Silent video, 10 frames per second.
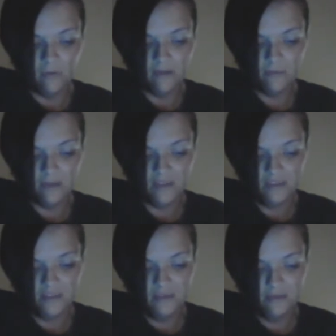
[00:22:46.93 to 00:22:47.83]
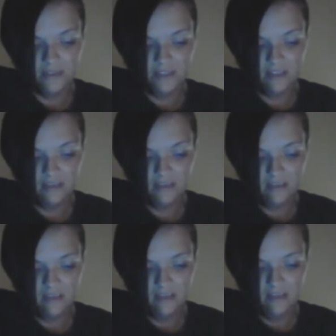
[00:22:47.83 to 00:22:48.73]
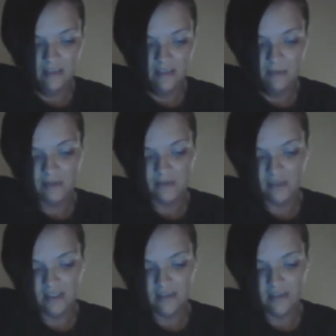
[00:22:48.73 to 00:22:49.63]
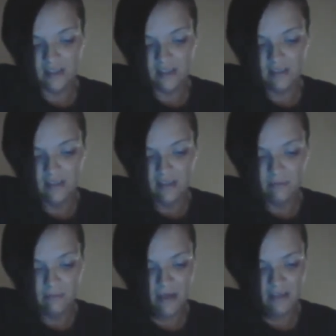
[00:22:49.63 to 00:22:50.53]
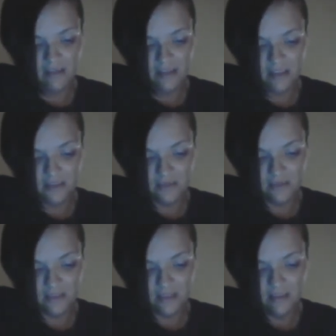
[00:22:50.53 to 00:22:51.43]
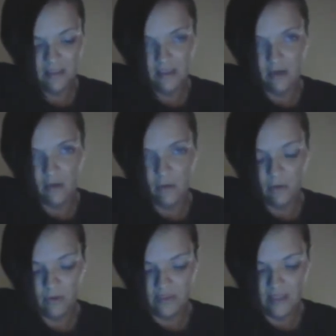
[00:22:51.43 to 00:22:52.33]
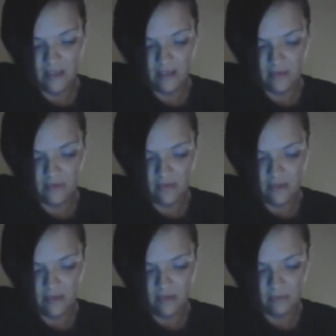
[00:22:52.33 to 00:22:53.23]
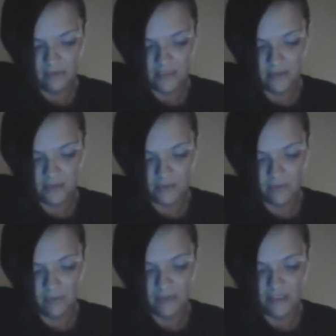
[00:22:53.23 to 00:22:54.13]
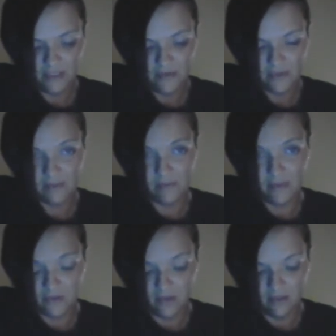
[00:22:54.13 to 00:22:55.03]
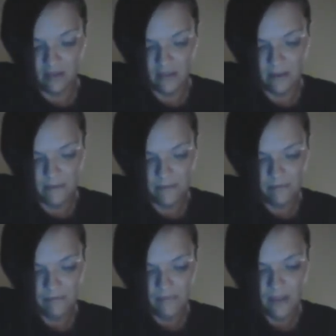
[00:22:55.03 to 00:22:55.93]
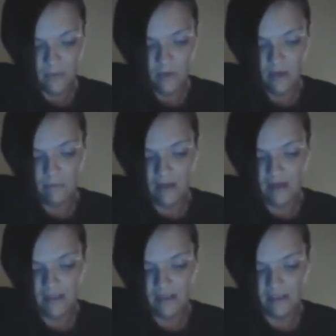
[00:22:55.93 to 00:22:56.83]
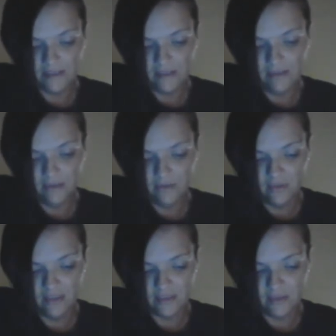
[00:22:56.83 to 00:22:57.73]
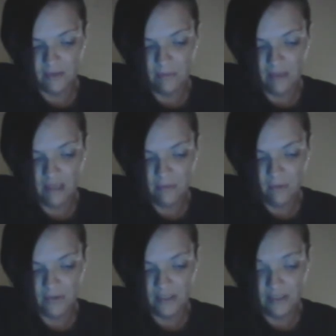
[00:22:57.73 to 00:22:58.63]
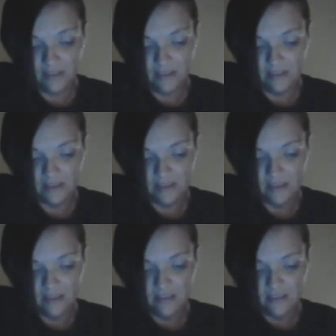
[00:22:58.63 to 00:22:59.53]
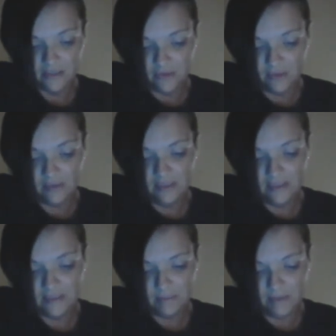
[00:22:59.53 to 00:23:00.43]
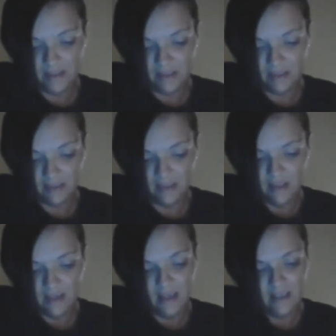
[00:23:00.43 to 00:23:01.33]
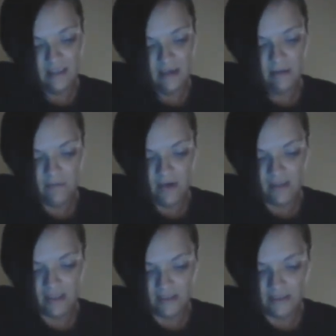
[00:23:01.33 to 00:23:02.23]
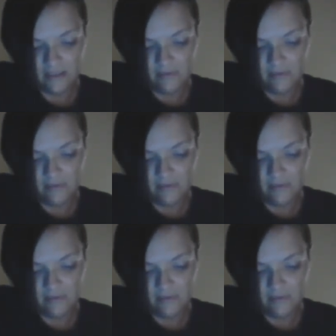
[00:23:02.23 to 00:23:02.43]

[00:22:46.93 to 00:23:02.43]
or if prosecutors can demonstrate that bodily injury or death results from the use of the drug. While buying and selling drugs on the black market is, strictly speaking, a nonviolent